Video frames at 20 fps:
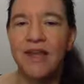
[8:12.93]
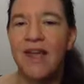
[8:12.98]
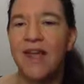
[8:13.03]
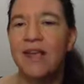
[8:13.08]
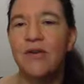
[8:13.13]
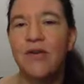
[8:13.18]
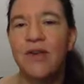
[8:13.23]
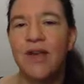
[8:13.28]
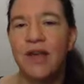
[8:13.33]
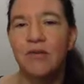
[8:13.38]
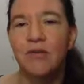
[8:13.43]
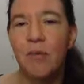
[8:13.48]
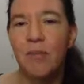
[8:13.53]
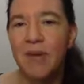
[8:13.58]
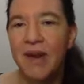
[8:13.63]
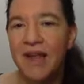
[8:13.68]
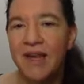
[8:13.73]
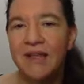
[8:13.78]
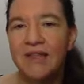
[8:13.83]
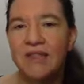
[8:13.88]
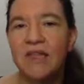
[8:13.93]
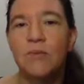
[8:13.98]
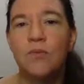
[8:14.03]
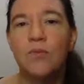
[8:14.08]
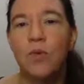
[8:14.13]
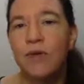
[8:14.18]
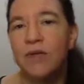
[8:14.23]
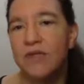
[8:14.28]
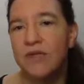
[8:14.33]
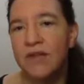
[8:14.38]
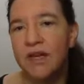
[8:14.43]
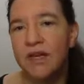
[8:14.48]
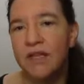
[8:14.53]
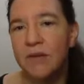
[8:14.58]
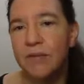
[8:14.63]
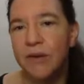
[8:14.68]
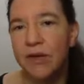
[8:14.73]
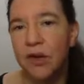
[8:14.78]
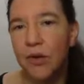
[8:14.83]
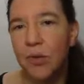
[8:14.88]
hey, you can replace them once there is
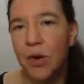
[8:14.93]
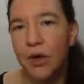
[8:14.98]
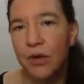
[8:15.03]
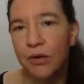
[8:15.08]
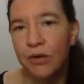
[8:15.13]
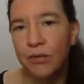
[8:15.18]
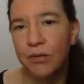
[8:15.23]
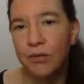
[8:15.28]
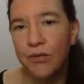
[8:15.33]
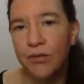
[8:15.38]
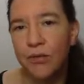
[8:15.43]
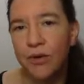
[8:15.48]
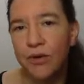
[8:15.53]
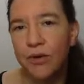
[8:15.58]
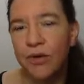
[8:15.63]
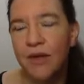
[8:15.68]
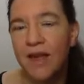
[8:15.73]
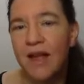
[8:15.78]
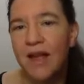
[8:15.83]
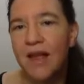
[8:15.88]
a big quantum computer,